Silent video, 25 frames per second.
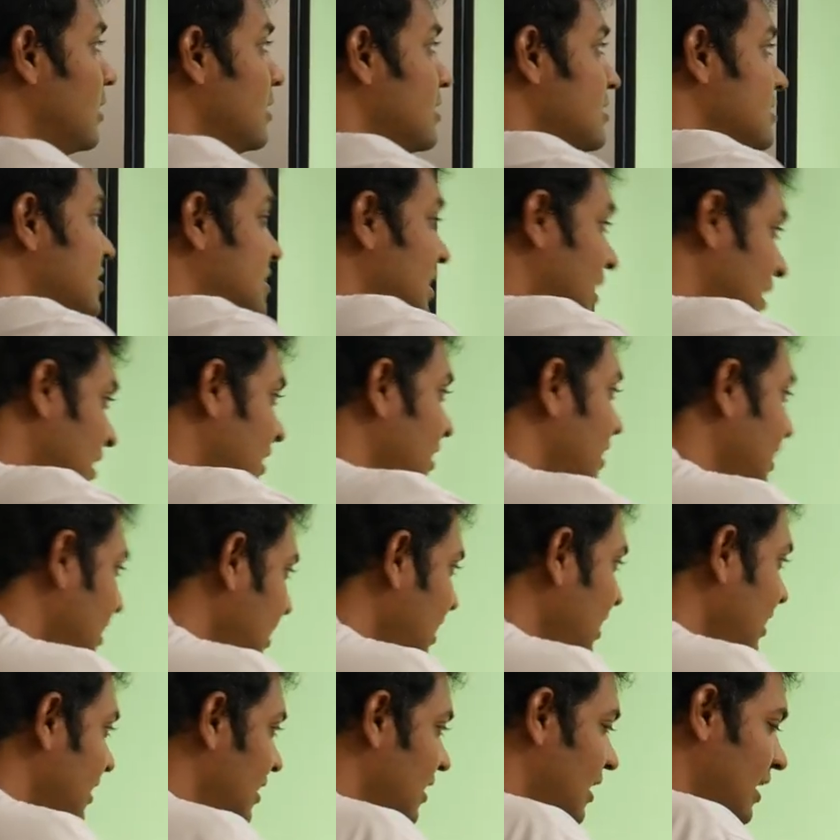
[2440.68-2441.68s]

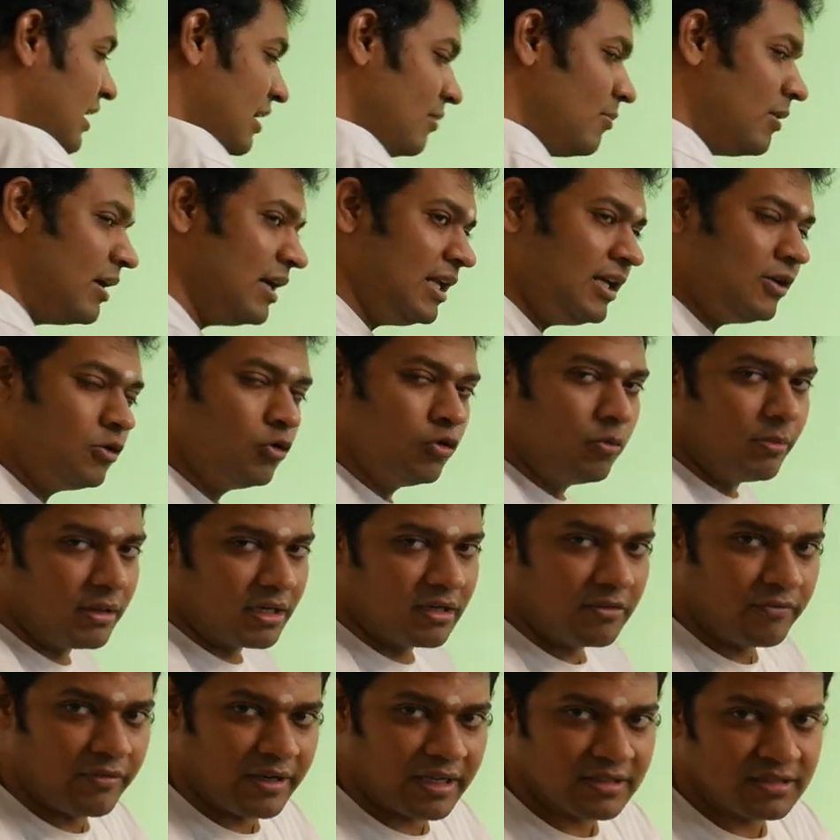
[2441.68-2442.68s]
generally, anybody who
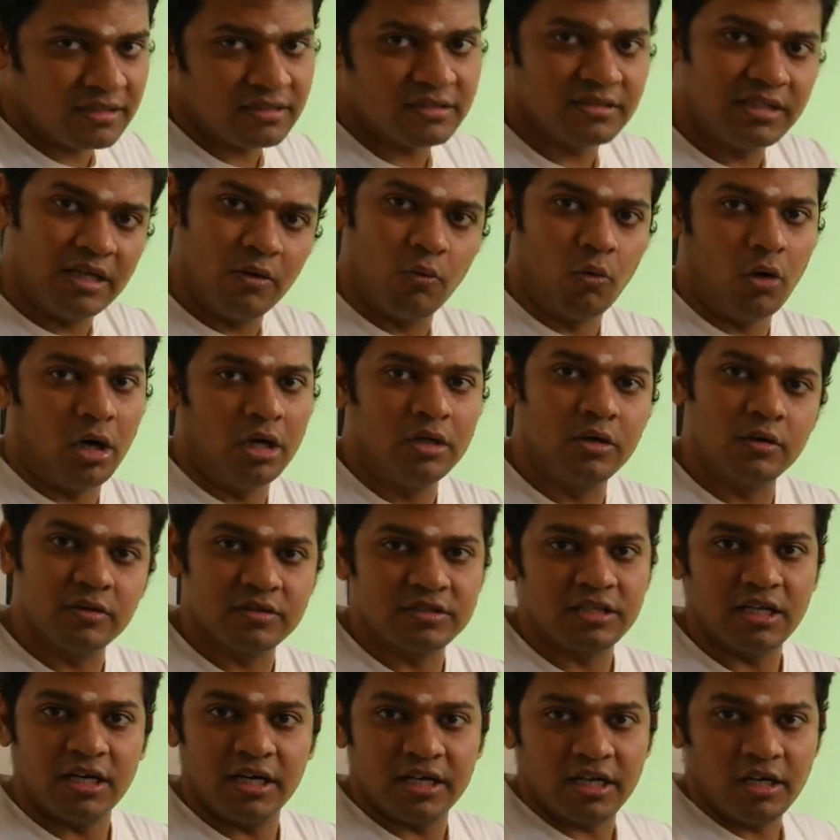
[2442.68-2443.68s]
manufactures, they want to
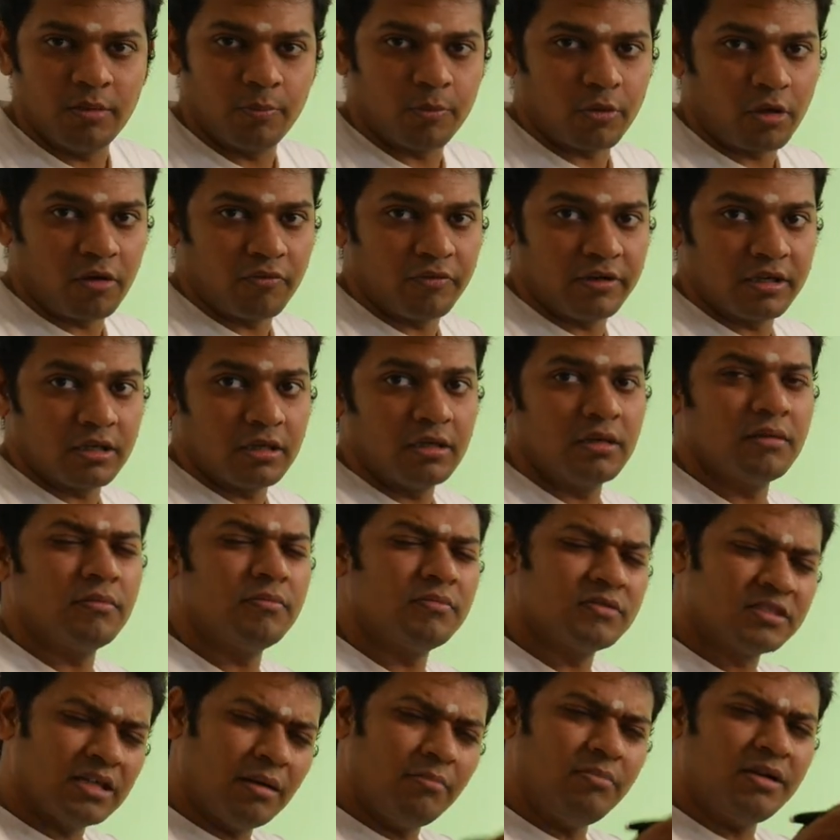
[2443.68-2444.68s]
sell at a profit.
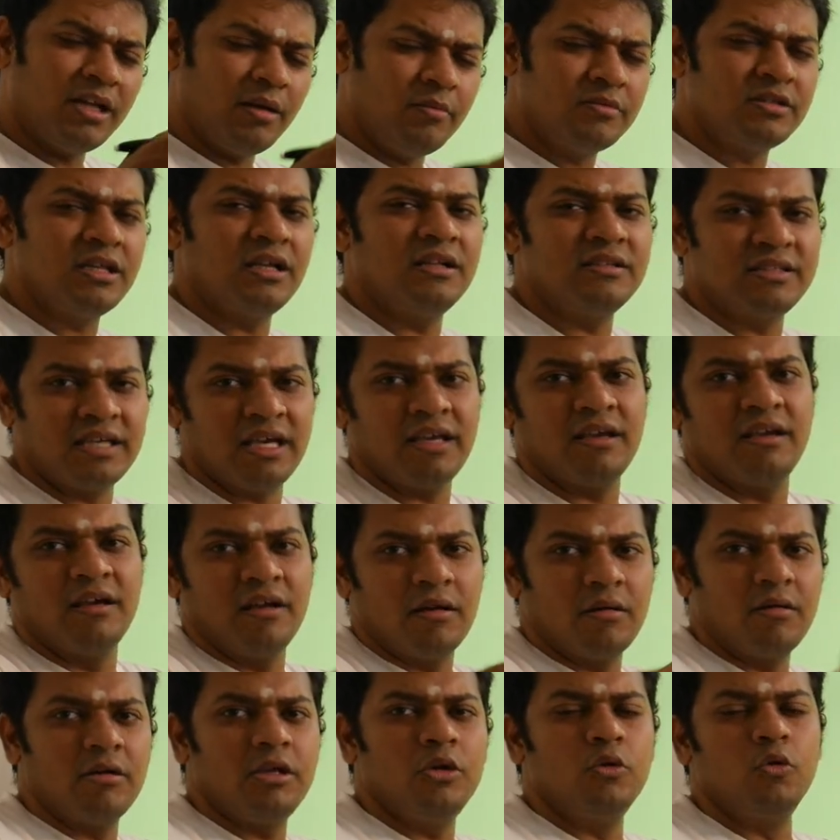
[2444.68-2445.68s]
Sometimes they will say,
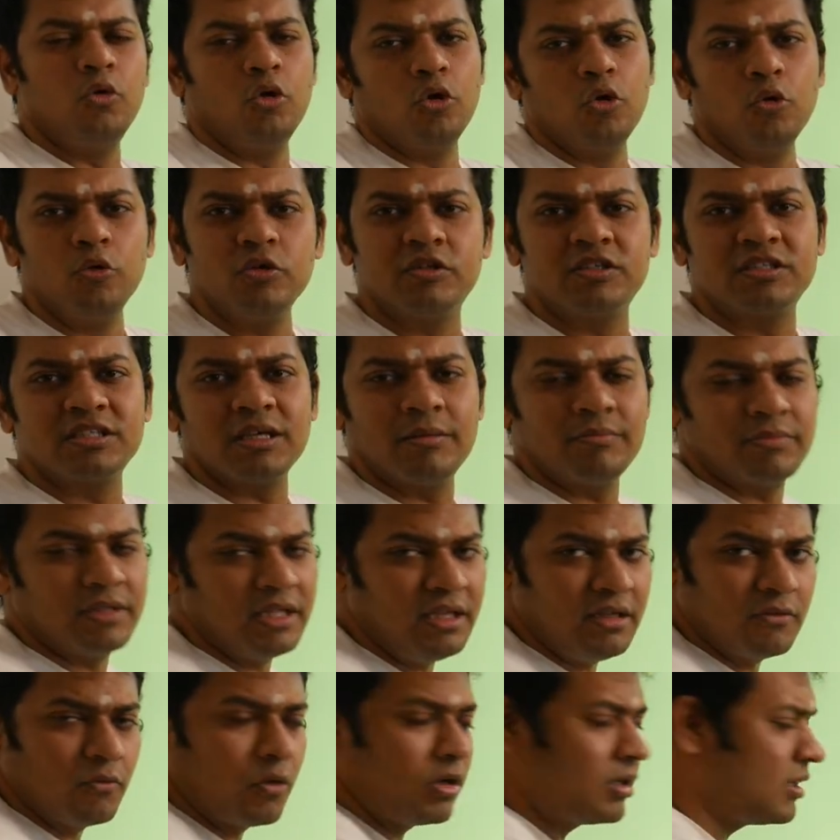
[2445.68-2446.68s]
you lose
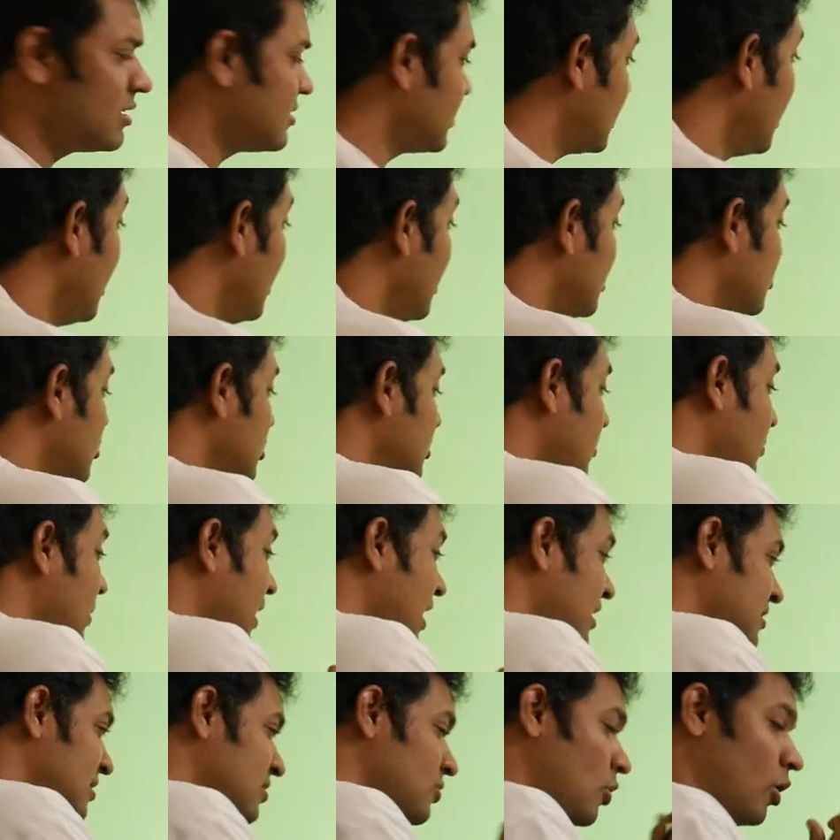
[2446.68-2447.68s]
something, what is it? So the
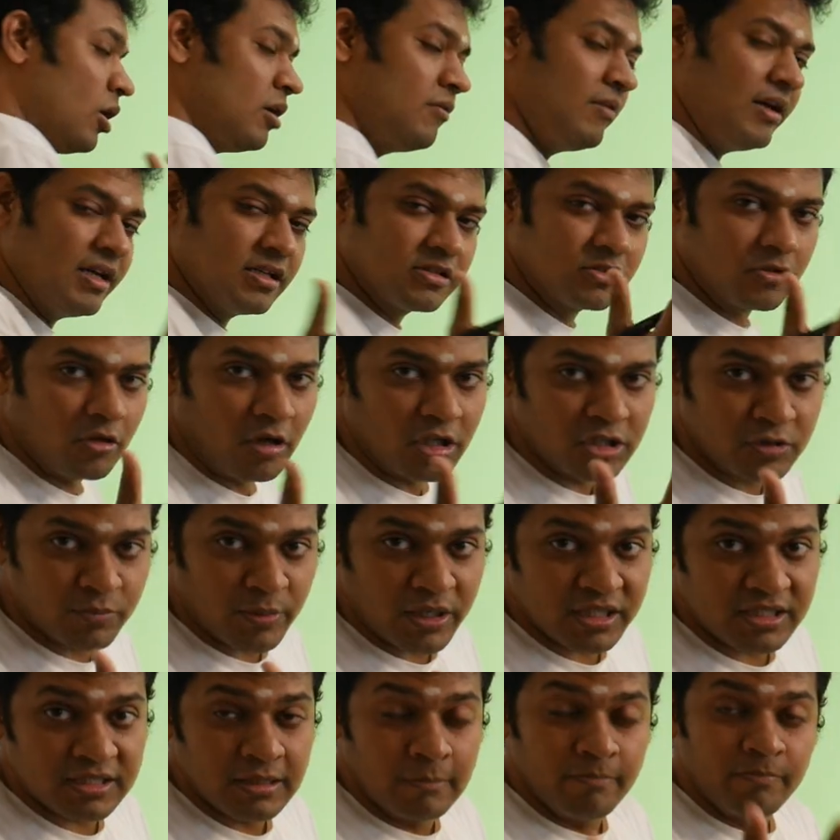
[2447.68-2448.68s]
base is always cost
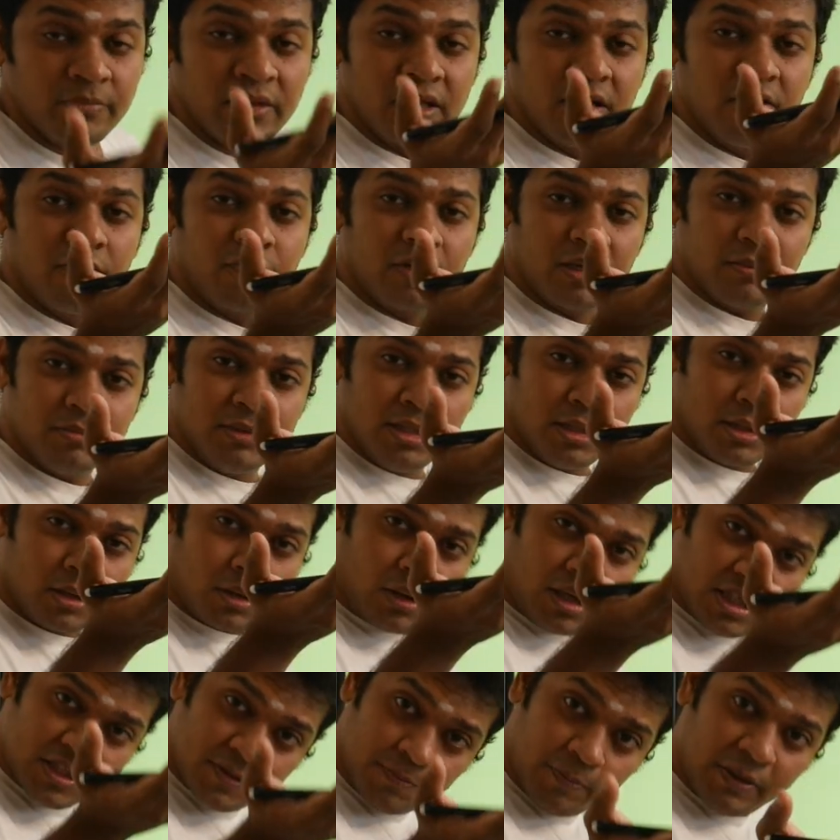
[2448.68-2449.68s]
price. From the
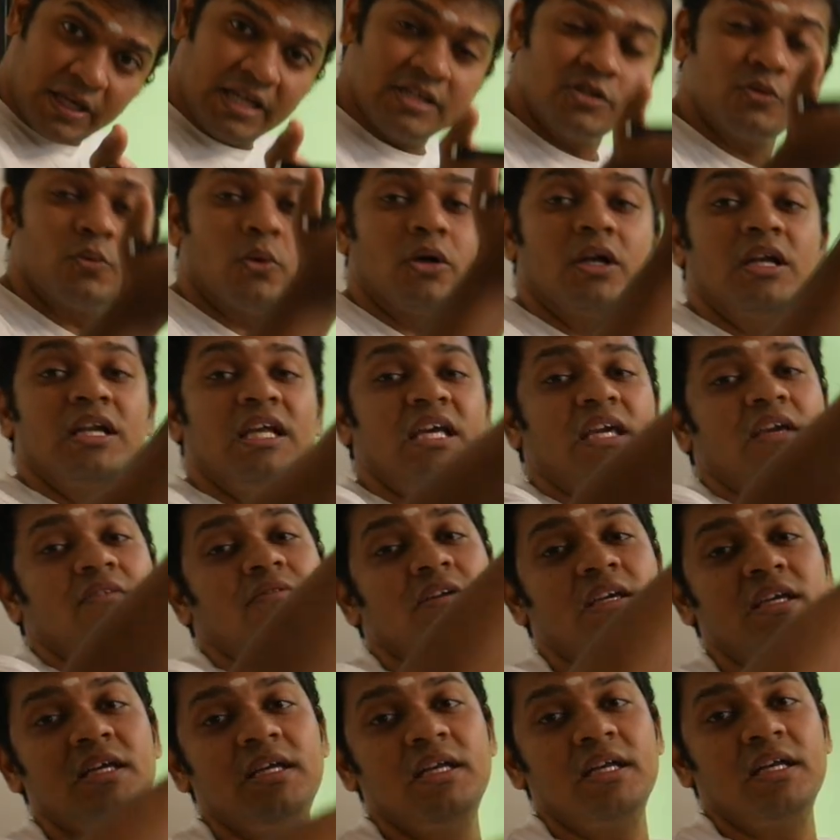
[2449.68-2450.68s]
cost price only,
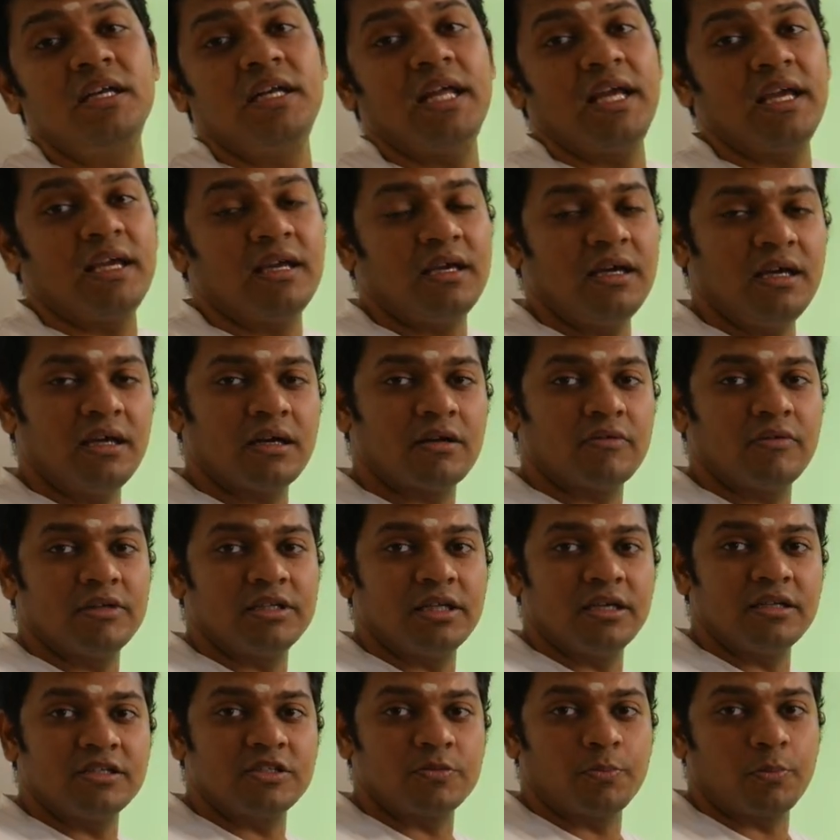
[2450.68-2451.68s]
we take care
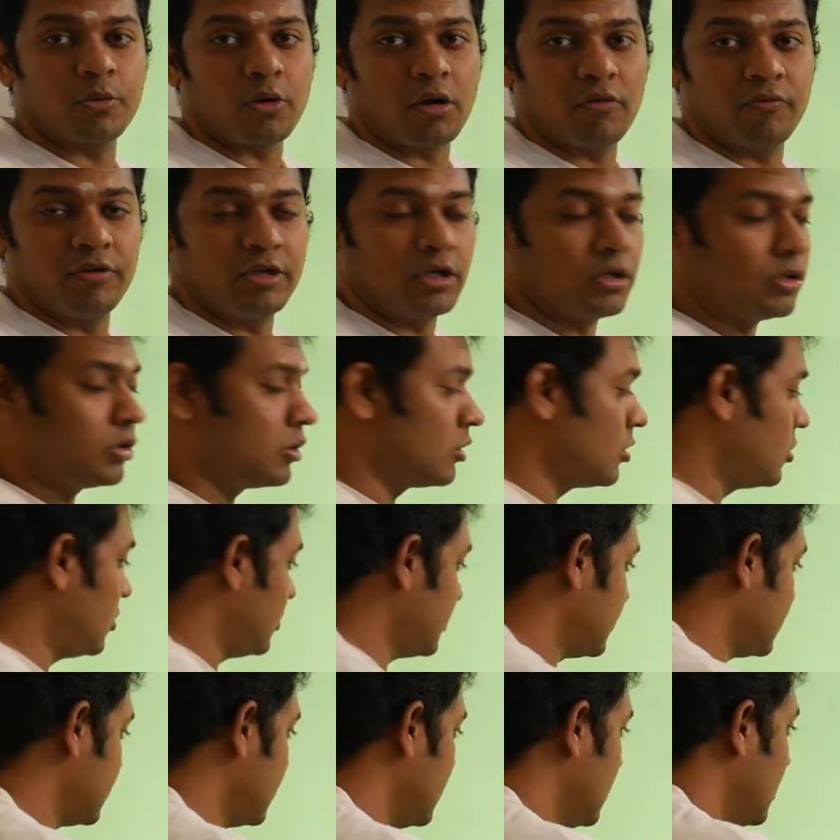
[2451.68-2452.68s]
whether it's profit or
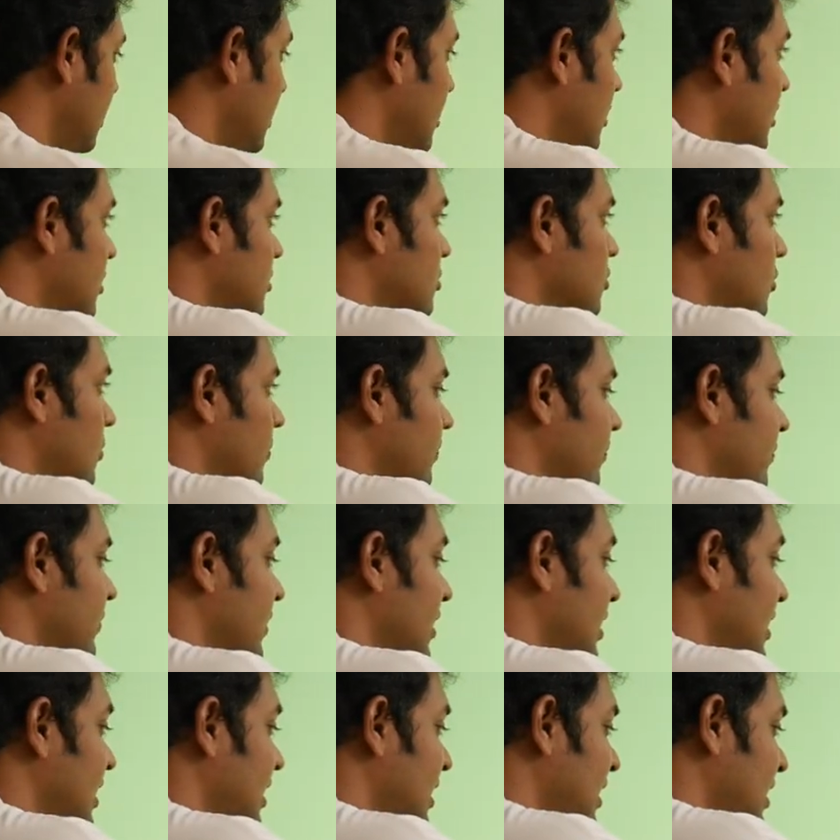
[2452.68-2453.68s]
loss. So,
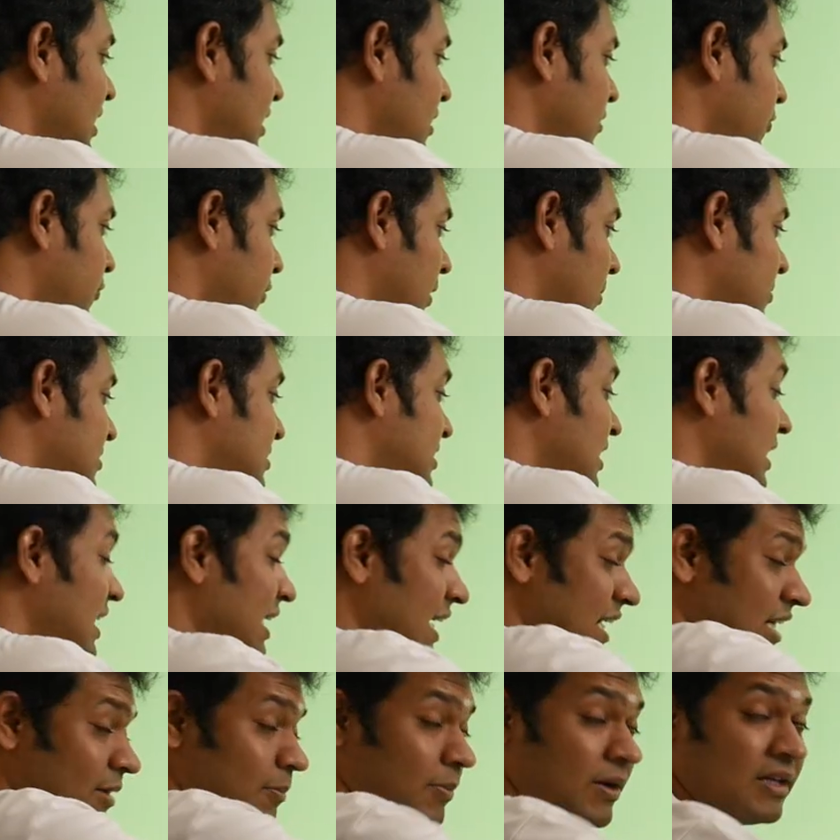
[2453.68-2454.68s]
if I'm
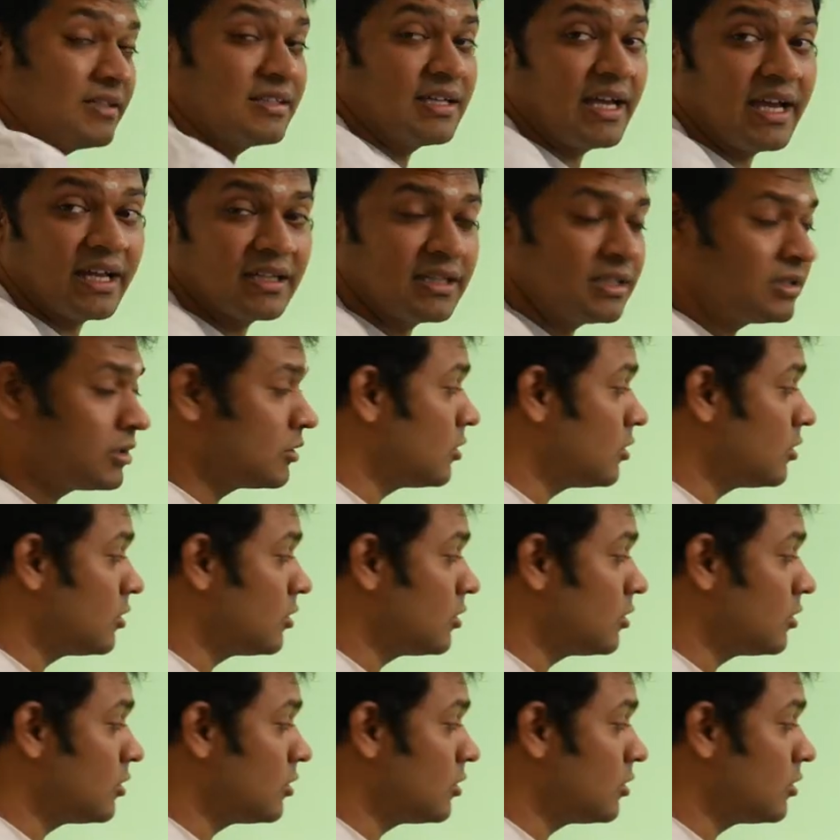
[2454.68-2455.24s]
selling at a price higher than the